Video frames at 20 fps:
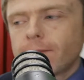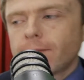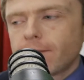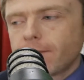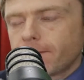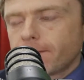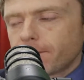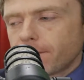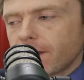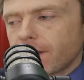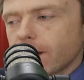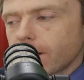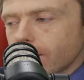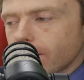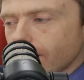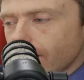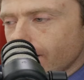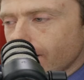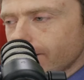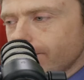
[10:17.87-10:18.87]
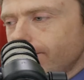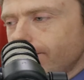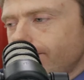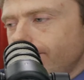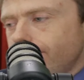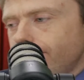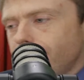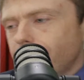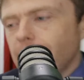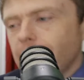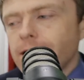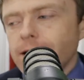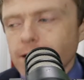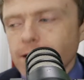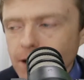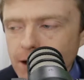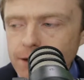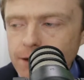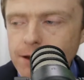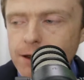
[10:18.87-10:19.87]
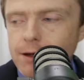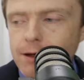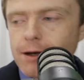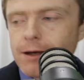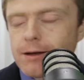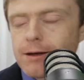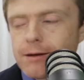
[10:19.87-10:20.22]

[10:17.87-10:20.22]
Thank God. Thank God they got it.